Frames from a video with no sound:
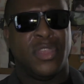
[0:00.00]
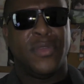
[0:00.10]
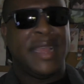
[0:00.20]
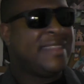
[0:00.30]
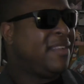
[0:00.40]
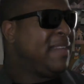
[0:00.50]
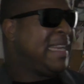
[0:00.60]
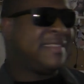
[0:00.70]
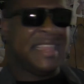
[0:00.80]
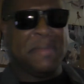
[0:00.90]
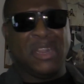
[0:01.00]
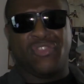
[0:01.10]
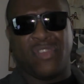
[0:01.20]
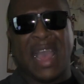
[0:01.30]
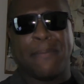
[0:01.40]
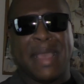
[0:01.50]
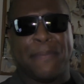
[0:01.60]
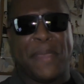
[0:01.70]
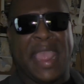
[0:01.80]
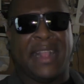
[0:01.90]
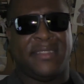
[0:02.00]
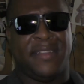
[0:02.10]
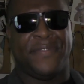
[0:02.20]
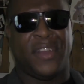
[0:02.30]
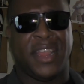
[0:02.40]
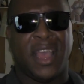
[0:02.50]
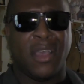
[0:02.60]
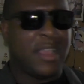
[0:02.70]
You guys don't need to see me drop my pants in front of y'all.